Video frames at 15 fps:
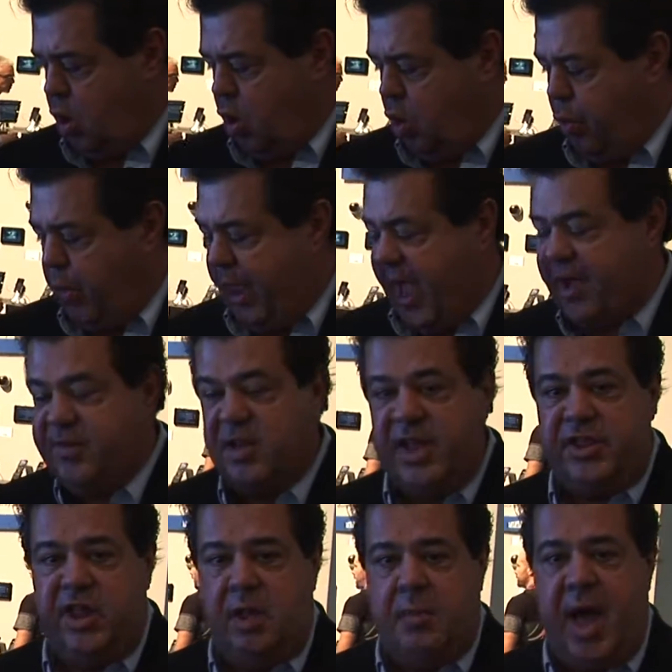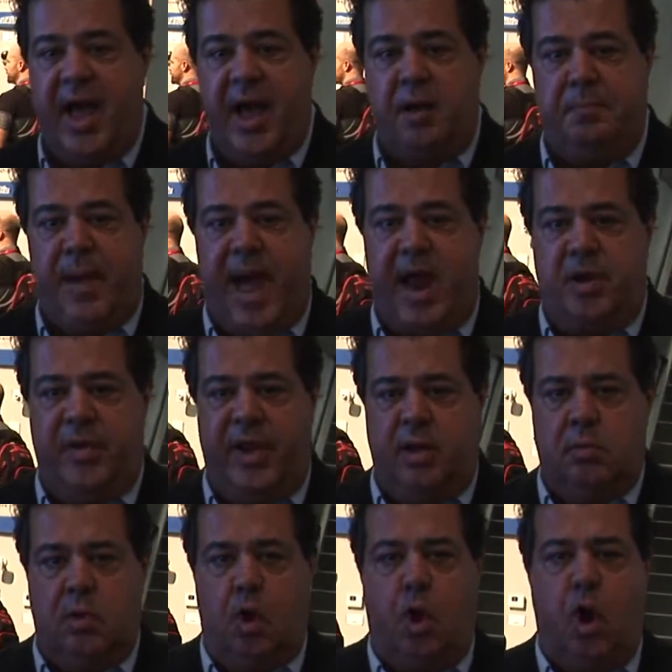We have a lithium-ion battery,
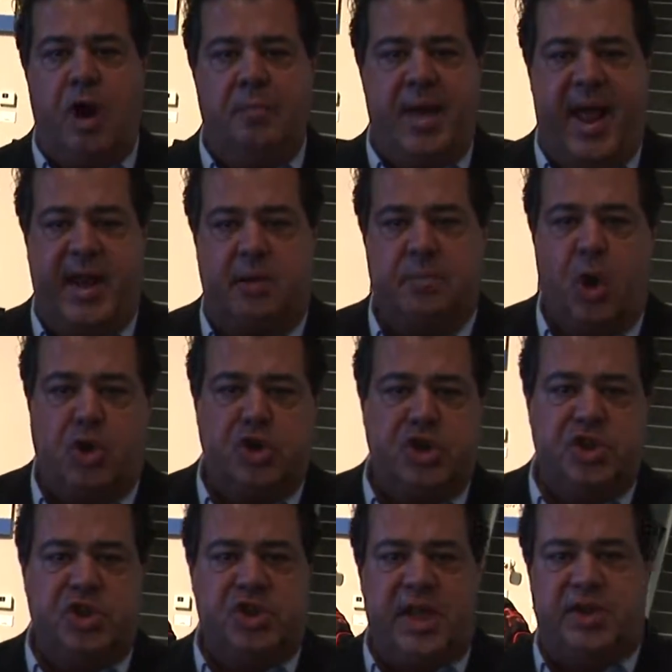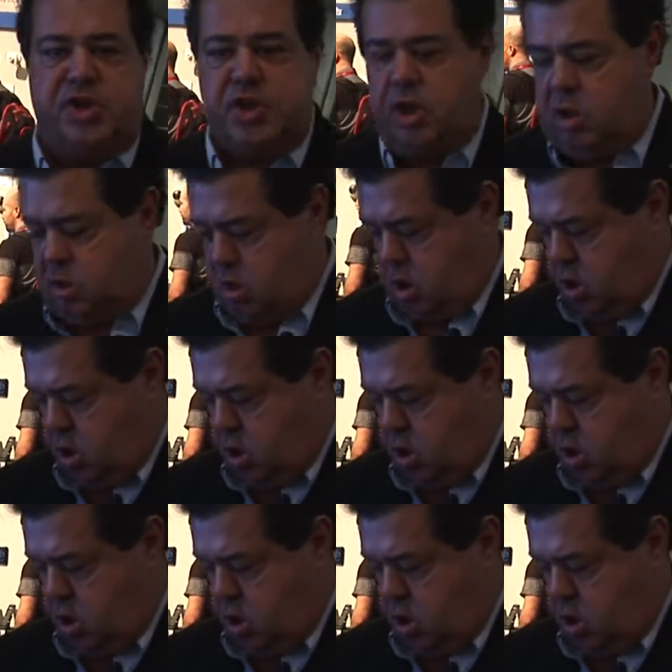automatic motion sensor.